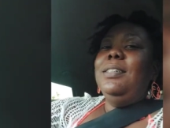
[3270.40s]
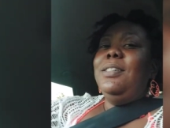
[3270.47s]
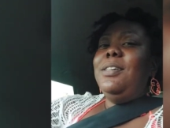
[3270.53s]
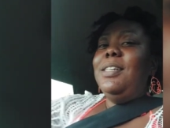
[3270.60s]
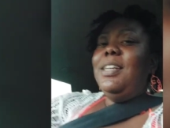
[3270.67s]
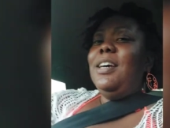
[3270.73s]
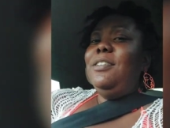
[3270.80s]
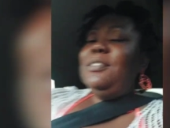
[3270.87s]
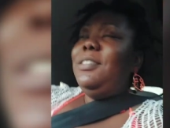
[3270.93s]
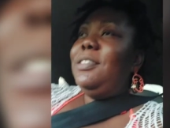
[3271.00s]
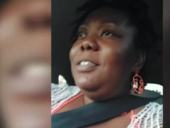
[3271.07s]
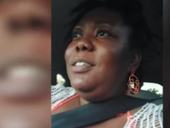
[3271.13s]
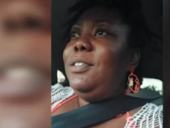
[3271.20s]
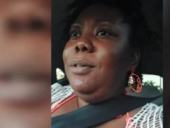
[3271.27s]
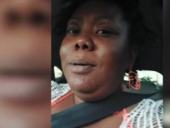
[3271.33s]
yeah not
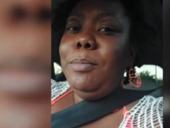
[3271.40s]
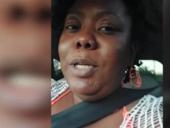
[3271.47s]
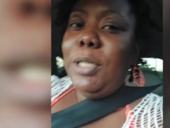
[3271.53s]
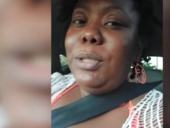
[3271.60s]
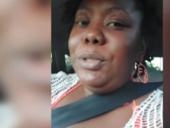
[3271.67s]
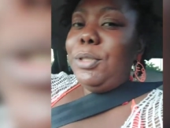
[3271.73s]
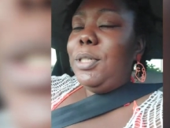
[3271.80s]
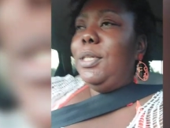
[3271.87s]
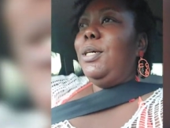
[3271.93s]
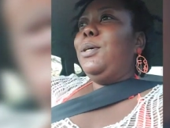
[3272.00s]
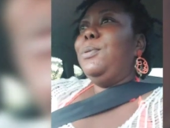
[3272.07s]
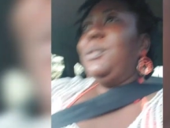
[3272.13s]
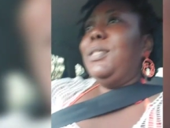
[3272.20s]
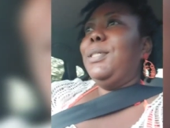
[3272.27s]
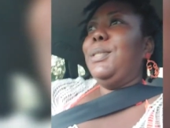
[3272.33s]
you, you know i'm not usually
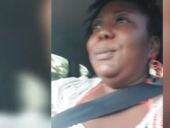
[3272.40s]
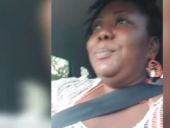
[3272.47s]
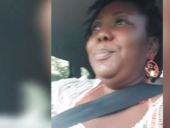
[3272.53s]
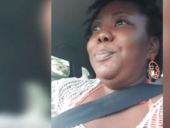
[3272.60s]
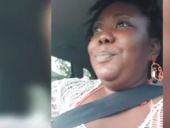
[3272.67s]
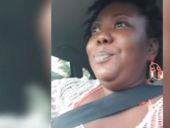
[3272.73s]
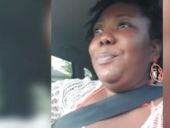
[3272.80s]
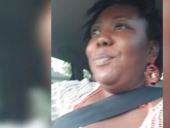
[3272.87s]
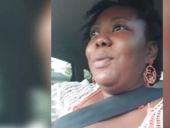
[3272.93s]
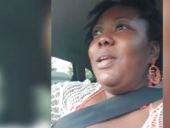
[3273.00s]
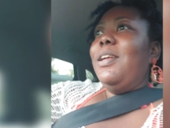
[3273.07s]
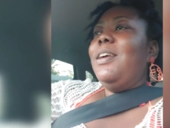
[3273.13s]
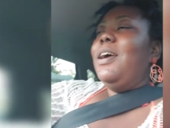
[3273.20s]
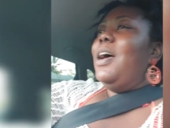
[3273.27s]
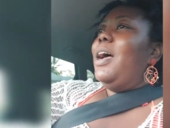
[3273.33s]
out here
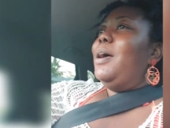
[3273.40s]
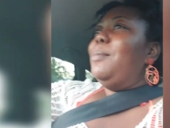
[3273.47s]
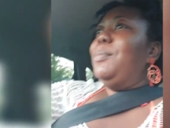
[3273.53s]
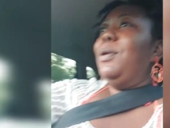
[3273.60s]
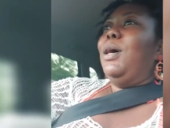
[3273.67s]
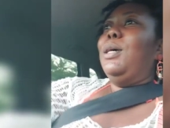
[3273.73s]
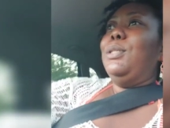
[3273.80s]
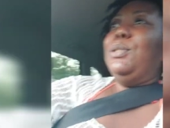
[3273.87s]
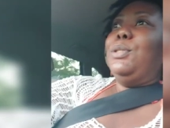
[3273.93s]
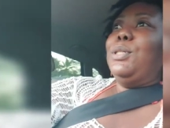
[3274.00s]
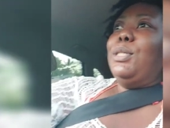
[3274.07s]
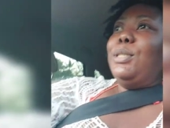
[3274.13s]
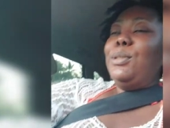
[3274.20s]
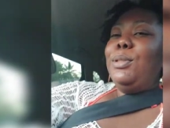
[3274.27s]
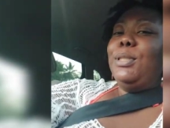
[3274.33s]
i'm not
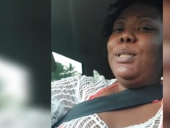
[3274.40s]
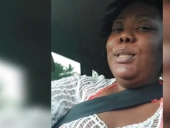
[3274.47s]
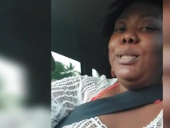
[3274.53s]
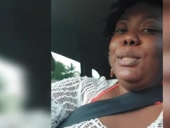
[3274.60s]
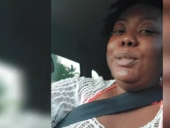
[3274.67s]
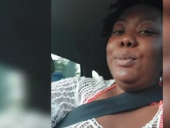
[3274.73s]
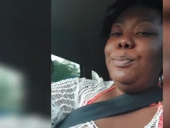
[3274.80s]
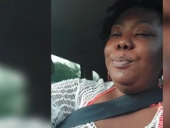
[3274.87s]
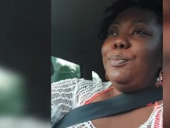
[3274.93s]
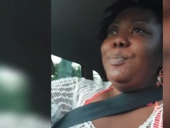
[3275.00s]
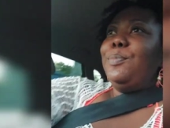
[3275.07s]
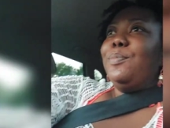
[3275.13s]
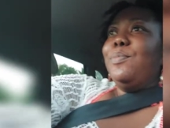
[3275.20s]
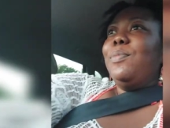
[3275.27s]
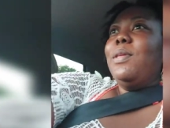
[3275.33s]
usually out here you
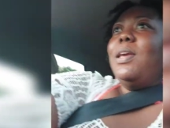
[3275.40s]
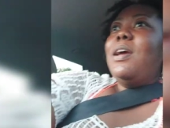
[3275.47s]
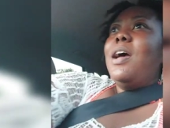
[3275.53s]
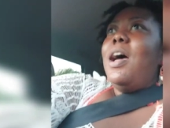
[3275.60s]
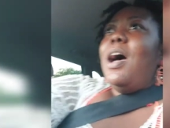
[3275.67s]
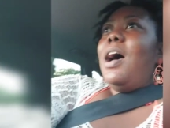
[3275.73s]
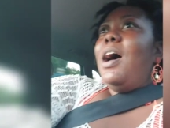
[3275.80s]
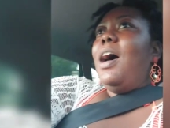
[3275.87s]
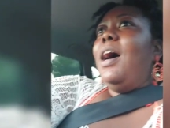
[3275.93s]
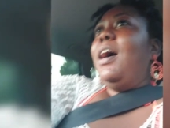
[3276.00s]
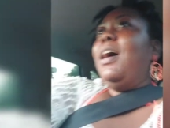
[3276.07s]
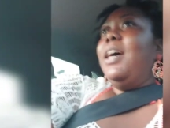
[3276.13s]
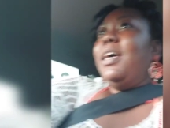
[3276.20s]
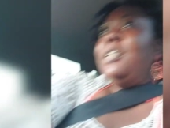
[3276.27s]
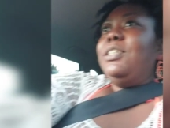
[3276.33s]
know
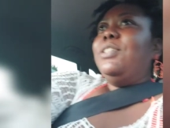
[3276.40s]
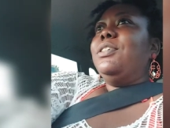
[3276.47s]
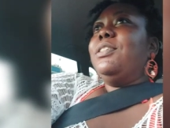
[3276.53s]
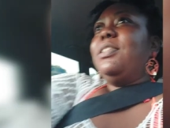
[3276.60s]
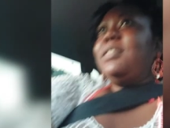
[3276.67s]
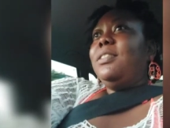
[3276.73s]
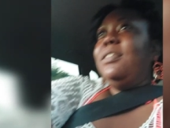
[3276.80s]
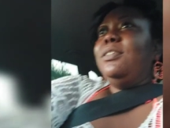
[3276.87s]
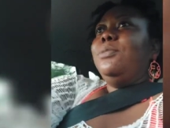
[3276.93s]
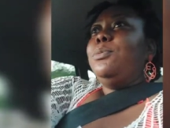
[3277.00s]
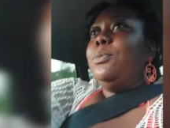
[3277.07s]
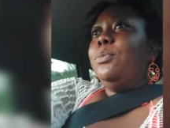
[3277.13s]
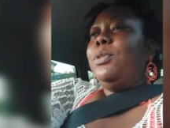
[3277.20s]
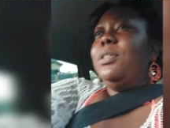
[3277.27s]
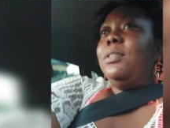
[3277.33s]
i just
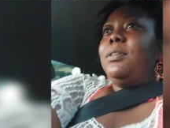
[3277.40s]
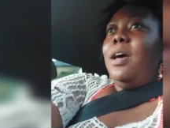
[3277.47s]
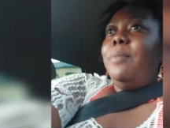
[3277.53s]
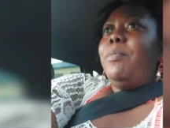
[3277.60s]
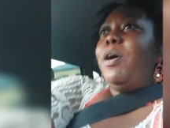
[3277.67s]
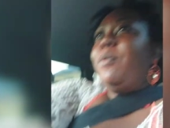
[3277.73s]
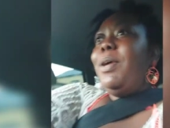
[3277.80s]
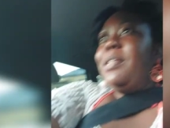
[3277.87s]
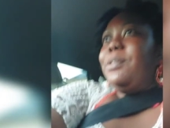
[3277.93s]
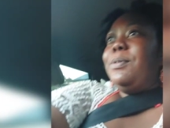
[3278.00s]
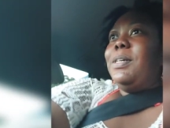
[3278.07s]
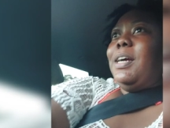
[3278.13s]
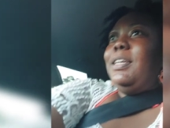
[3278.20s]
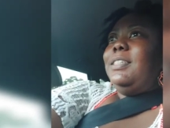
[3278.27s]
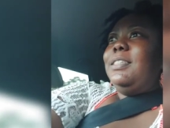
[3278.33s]
was on my way to
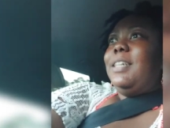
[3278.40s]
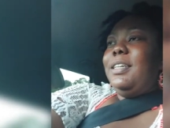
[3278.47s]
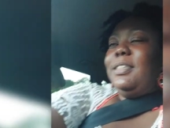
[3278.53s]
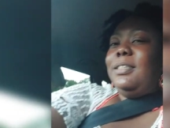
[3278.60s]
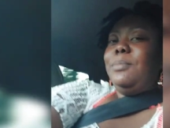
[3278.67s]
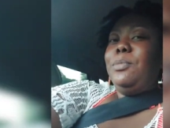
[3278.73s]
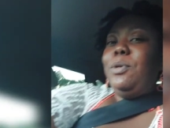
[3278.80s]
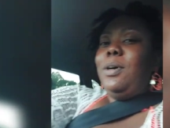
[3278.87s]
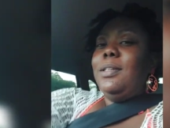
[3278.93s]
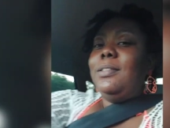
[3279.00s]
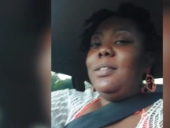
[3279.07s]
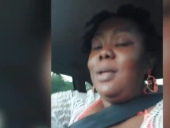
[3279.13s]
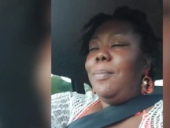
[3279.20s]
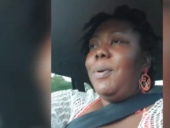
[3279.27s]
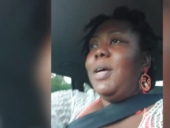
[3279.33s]
work and decided to more
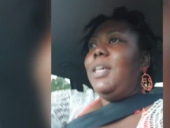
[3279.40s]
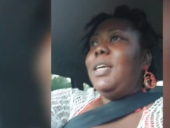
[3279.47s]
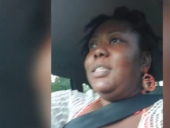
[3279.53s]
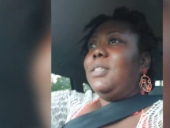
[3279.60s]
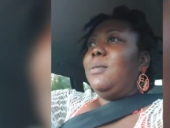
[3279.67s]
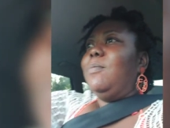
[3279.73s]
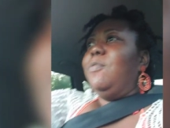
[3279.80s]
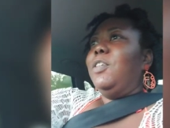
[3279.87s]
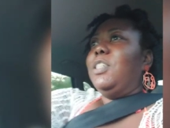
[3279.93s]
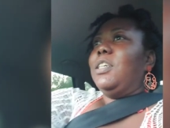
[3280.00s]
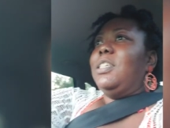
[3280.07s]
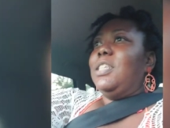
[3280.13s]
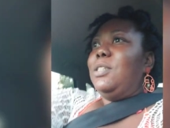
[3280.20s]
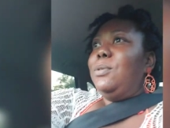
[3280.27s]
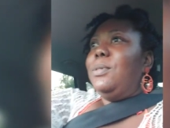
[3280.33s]
stop and get some fish
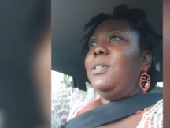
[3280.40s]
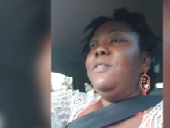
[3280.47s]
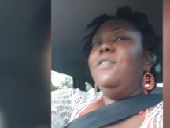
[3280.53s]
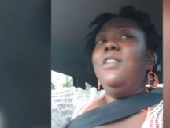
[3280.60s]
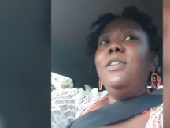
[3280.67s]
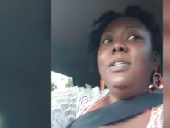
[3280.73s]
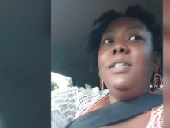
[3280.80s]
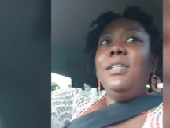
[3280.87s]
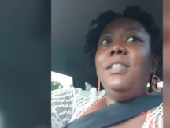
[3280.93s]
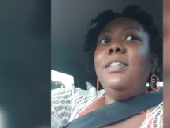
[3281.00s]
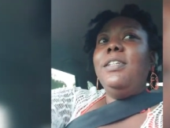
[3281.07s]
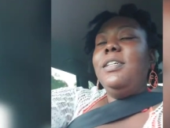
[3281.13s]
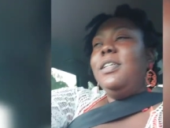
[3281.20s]
because i do live around here